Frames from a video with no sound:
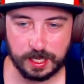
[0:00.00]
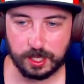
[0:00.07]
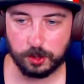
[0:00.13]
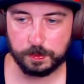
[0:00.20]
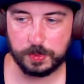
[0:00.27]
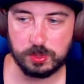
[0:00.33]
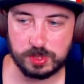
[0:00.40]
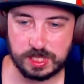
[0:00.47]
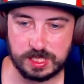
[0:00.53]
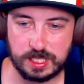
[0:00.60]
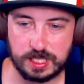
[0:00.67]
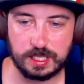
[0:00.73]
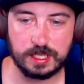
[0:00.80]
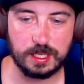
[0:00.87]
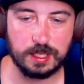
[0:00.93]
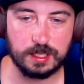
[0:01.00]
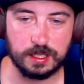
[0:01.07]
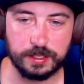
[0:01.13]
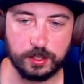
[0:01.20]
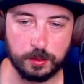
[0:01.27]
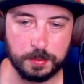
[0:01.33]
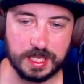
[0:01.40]
help you see a
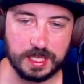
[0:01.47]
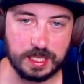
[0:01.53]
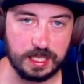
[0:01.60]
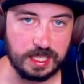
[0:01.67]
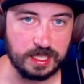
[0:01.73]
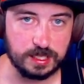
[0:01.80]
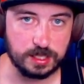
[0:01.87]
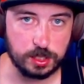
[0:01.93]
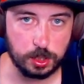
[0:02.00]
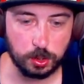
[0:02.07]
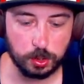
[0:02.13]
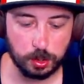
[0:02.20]
little bit easier.